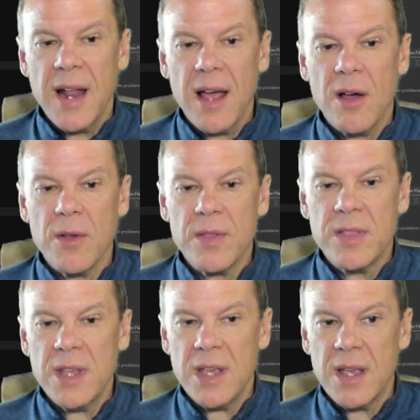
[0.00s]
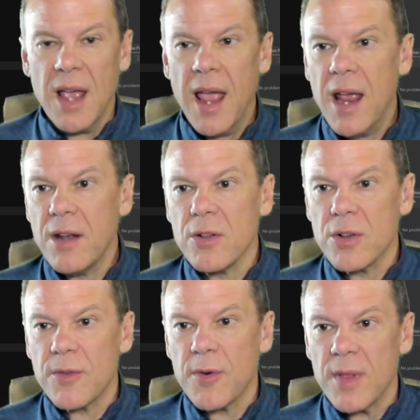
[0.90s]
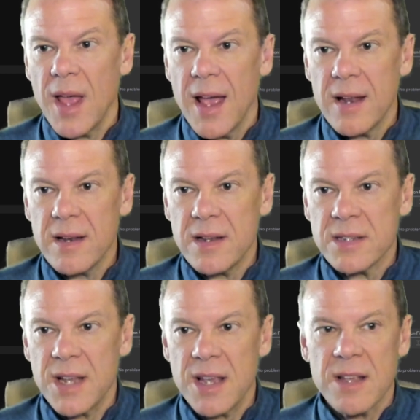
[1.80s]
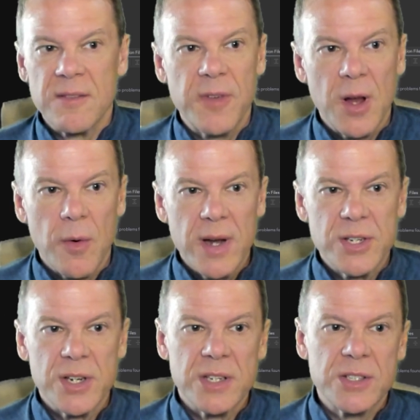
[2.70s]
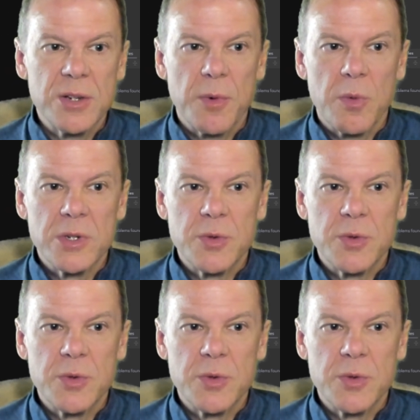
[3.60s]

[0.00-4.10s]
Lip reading: Now, the handler for that is a configuration consumer,